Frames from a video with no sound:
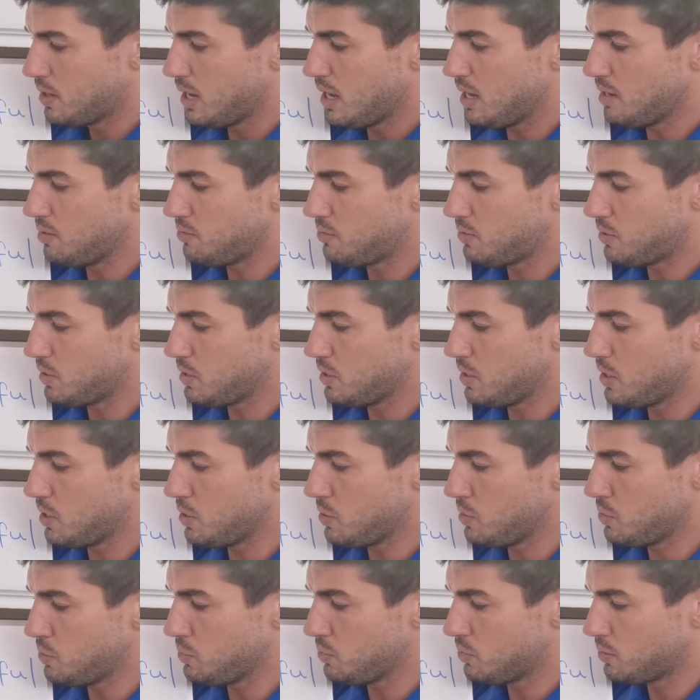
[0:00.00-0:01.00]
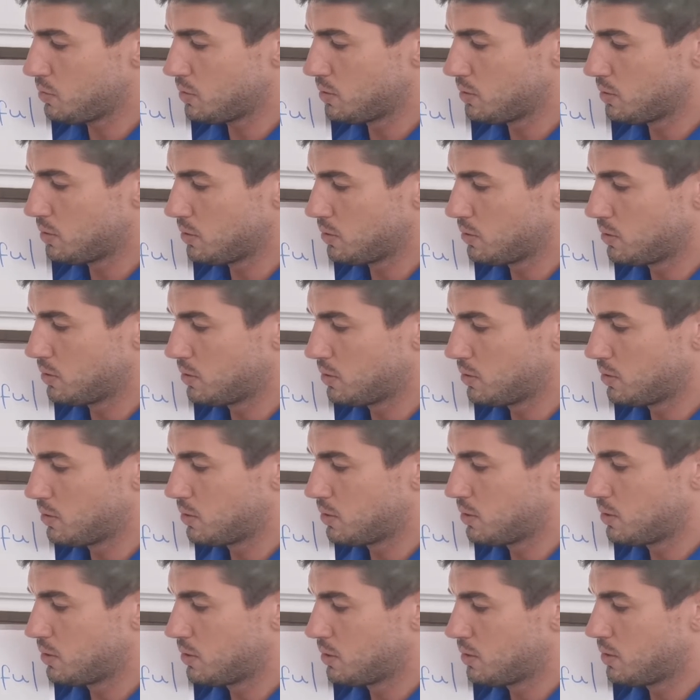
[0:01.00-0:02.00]
is to use
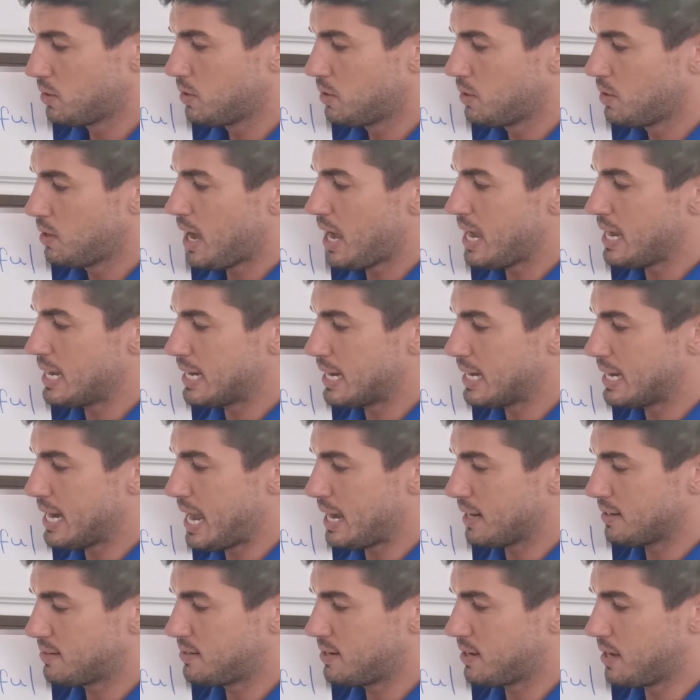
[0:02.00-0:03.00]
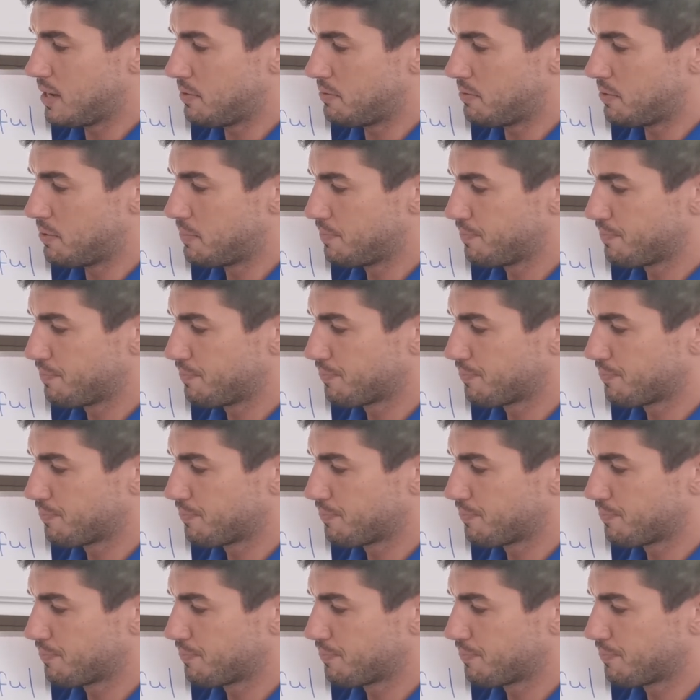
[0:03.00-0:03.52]
a connective.